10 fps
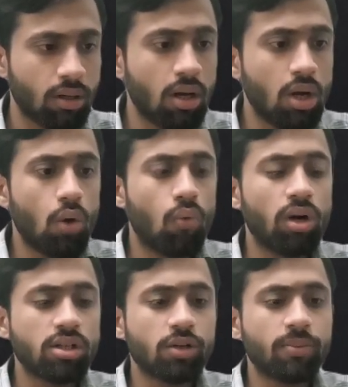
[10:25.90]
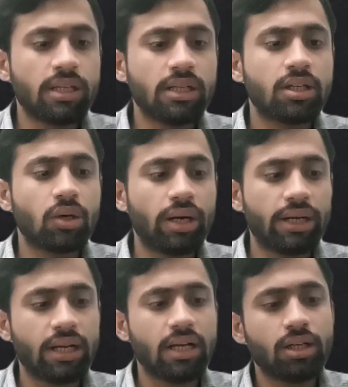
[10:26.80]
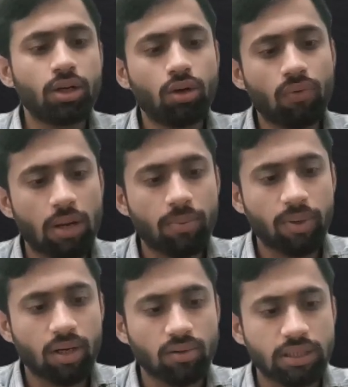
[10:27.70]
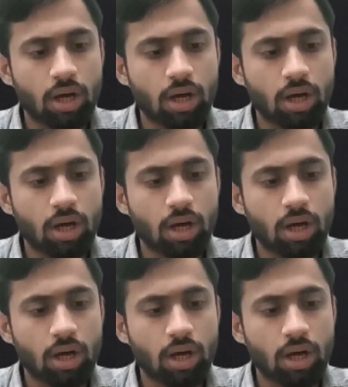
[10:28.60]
What should be the theoretical yield of carbon dioxide?